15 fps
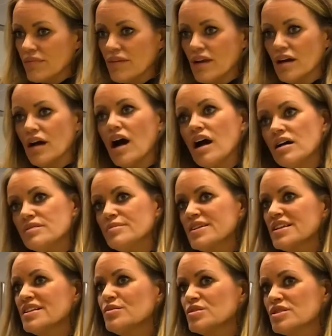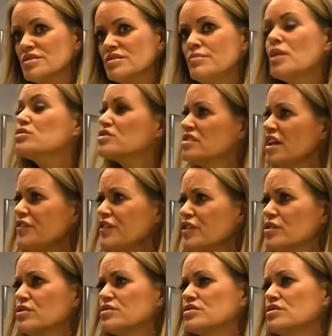It was the most
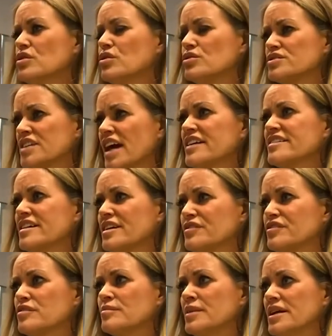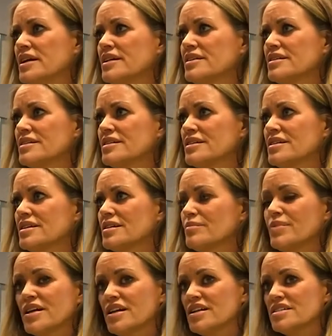difficult gold, I think, for me,
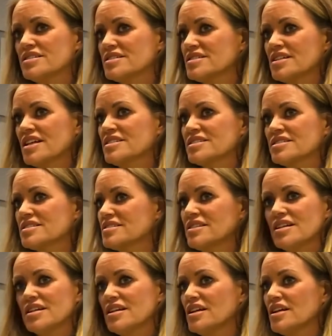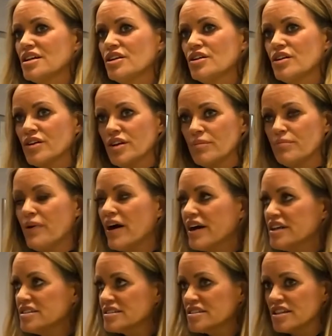because it's, your
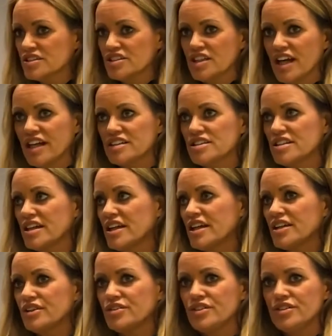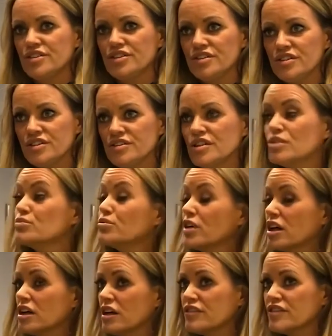body starts changing. You don't
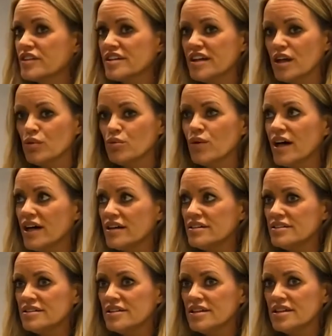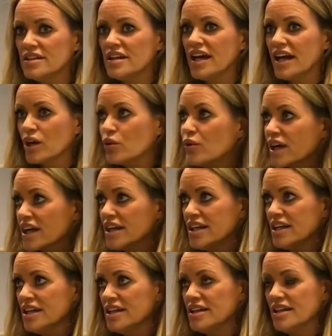recover that well and
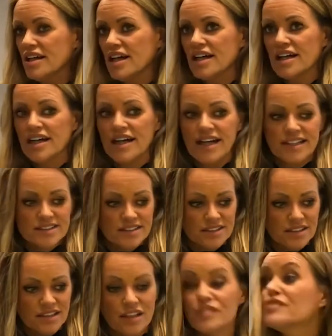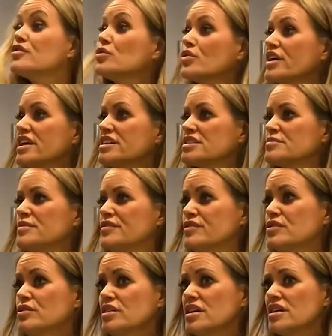quickly as 4 years
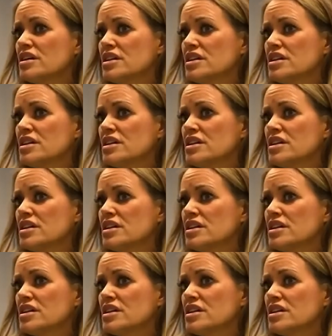before.